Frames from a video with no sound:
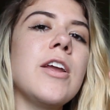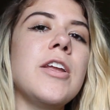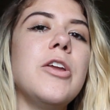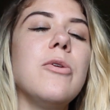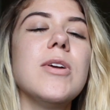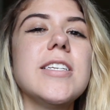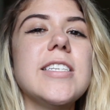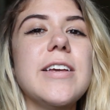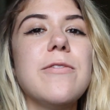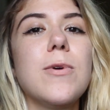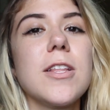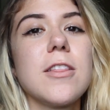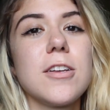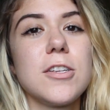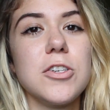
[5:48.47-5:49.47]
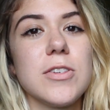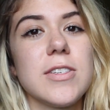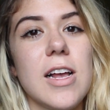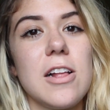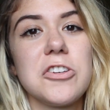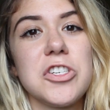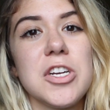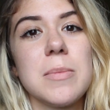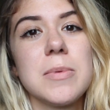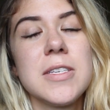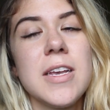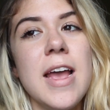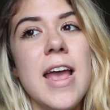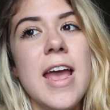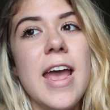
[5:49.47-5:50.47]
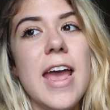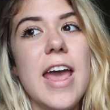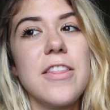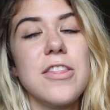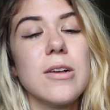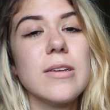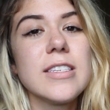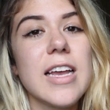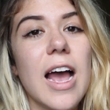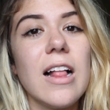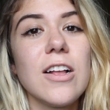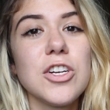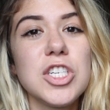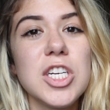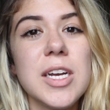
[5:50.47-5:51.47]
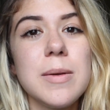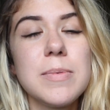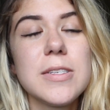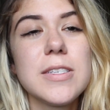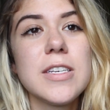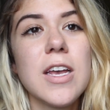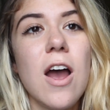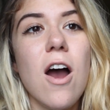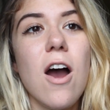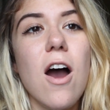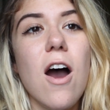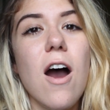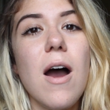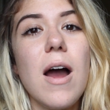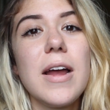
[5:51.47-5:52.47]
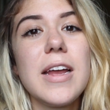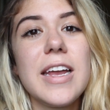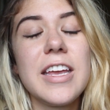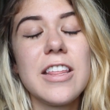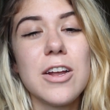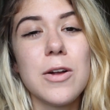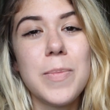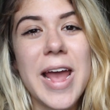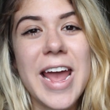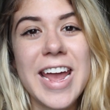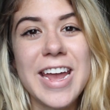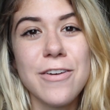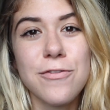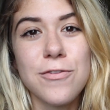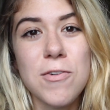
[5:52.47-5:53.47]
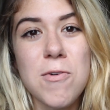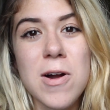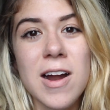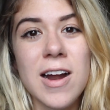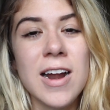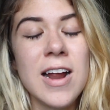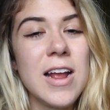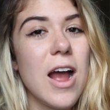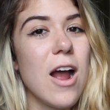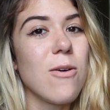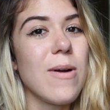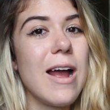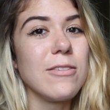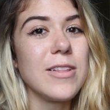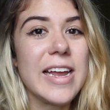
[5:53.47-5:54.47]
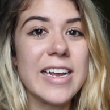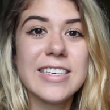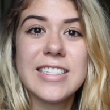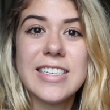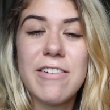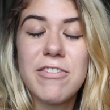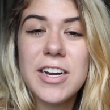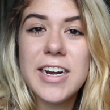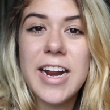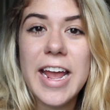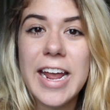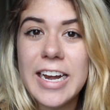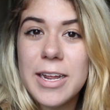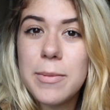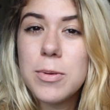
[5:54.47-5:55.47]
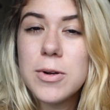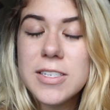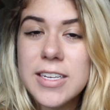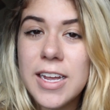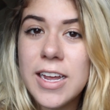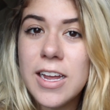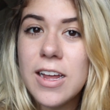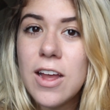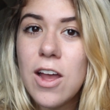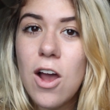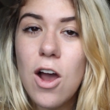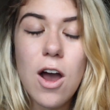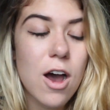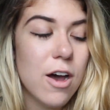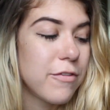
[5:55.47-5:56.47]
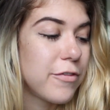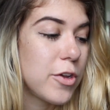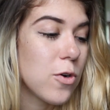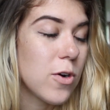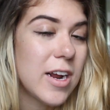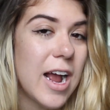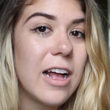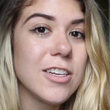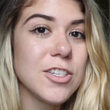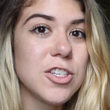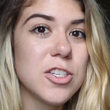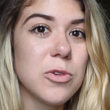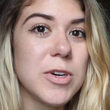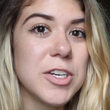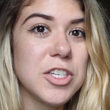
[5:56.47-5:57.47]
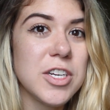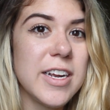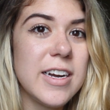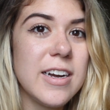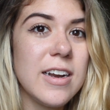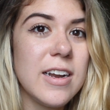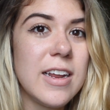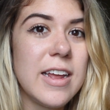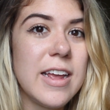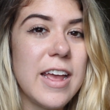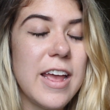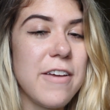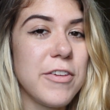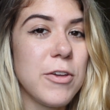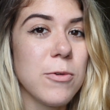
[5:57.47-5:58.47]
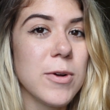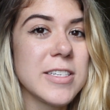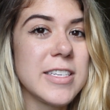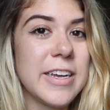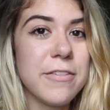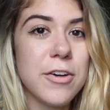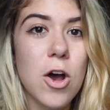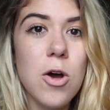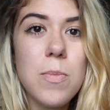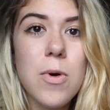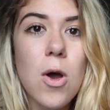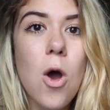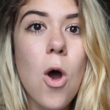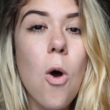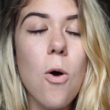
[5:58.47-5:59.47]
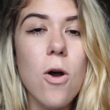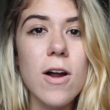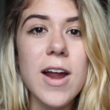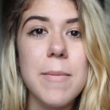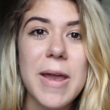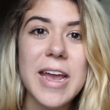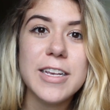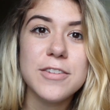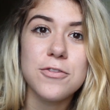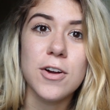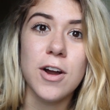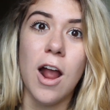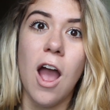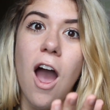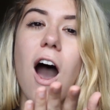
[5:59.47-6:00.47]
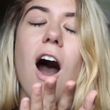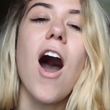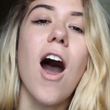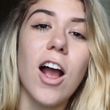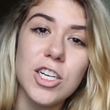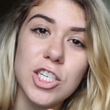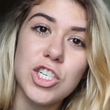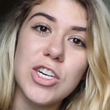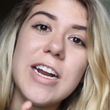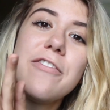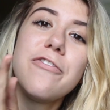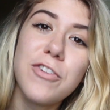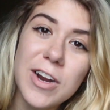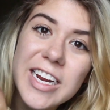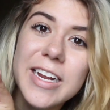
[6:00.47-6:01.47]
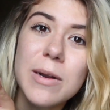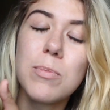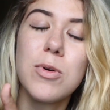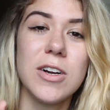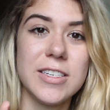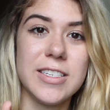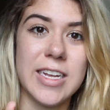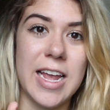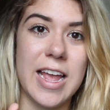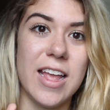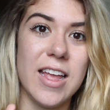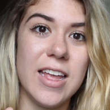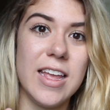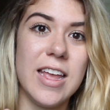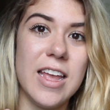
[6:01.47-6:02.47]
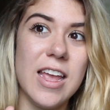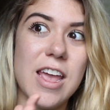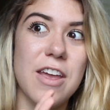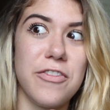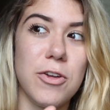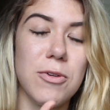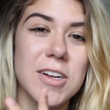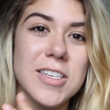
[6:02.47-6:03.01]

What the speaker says: you receive one of the two scholarships, and those scholarships either pay for around like 70 to 80% of your college tuition if you receive Hope, or it pays for 100% if you